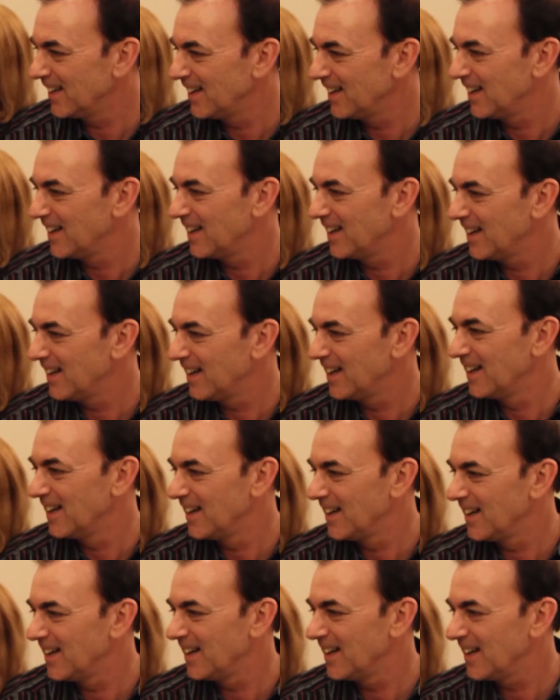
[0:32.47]

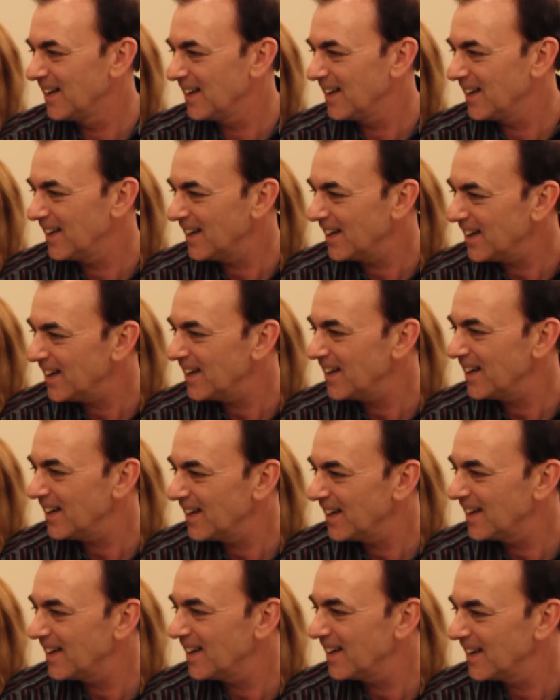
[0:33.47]

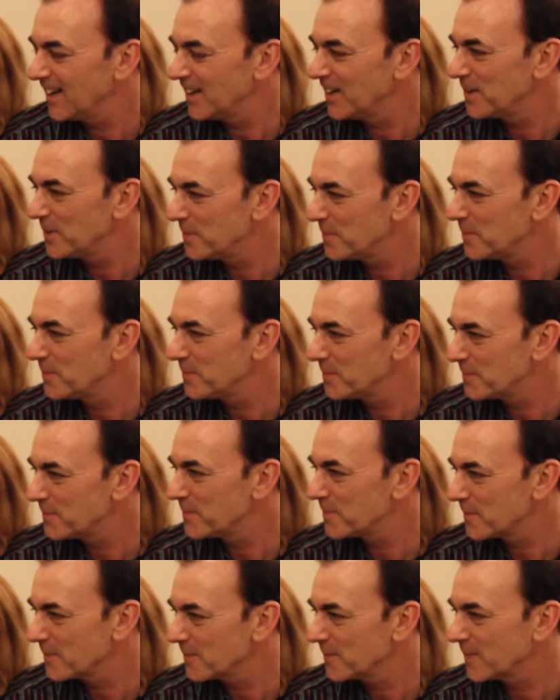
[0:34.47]

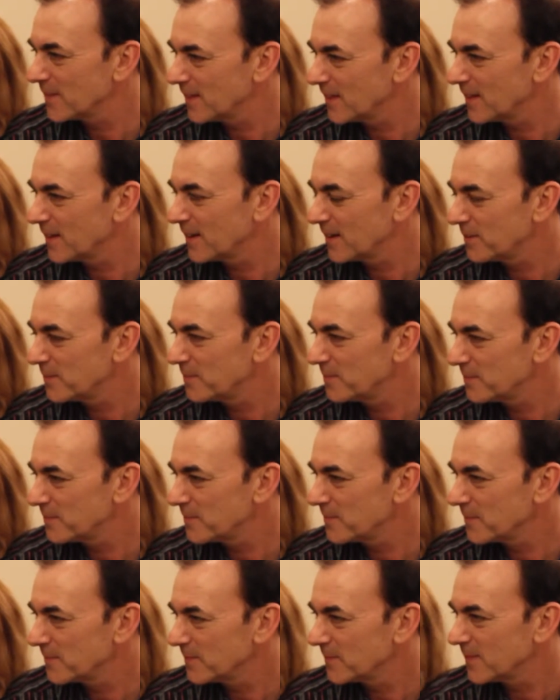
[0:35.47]

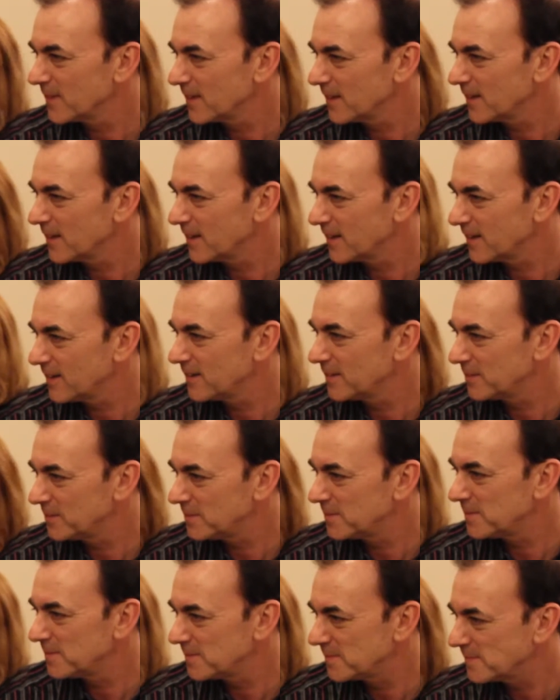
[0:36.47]

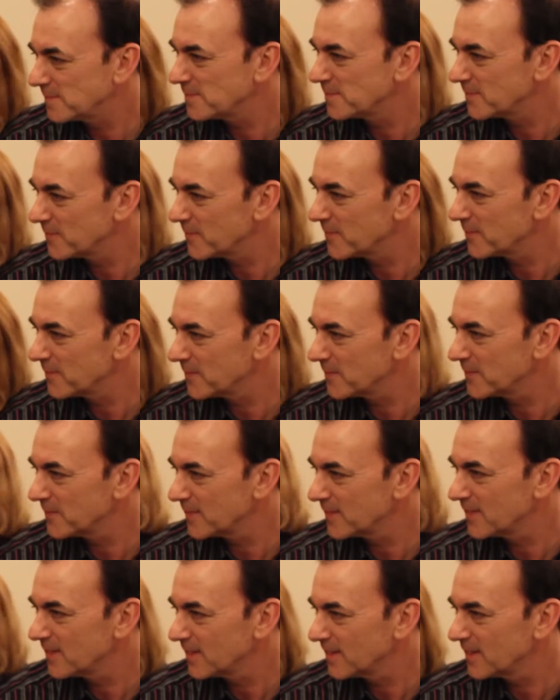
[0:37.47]

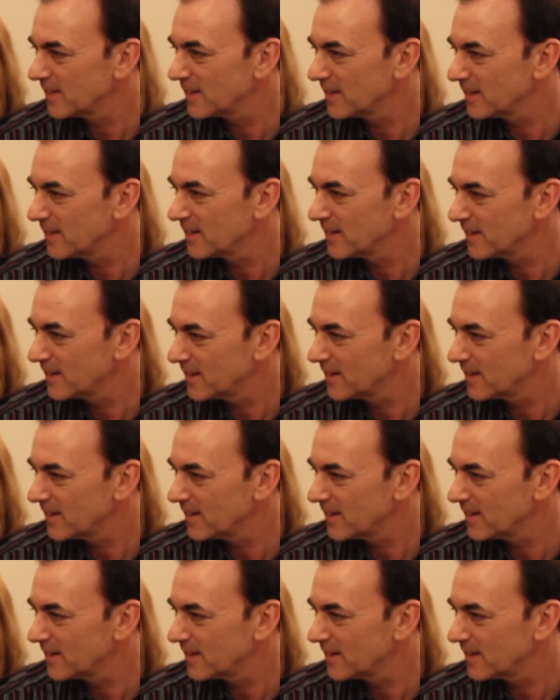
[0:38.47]
The person shown says nothing.